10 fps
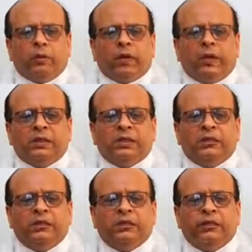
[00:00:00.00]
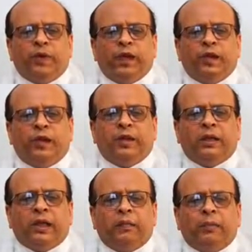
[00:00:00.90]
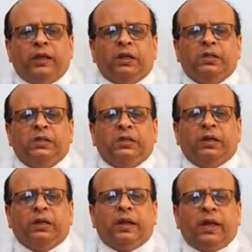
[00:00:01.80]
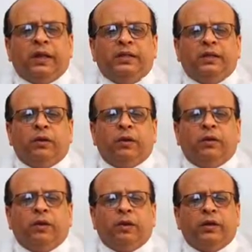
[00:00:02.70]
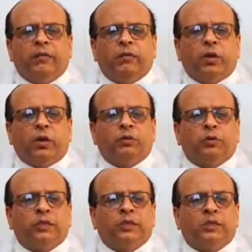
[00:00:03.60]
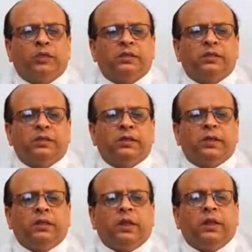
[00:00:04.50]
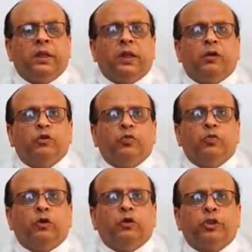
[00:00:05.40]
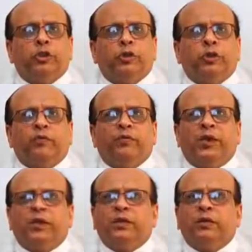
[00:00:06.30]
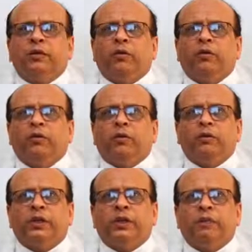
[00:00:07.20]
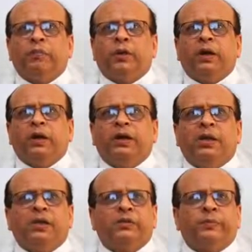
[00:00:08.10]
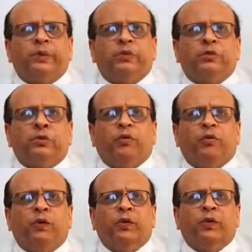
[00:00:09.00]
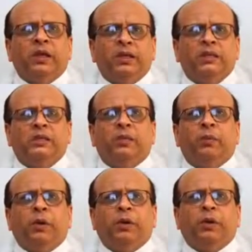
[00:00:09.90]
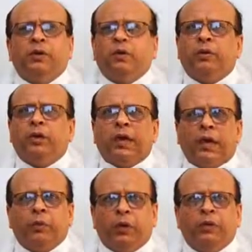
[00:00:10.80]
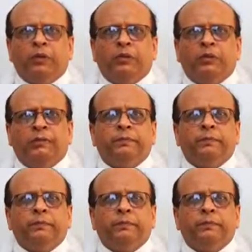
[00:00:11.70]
is the flail knee, can be considered as an alternative to arthrodesis that allows motion during flexion for sitting, but at the expense of instability during ambulation.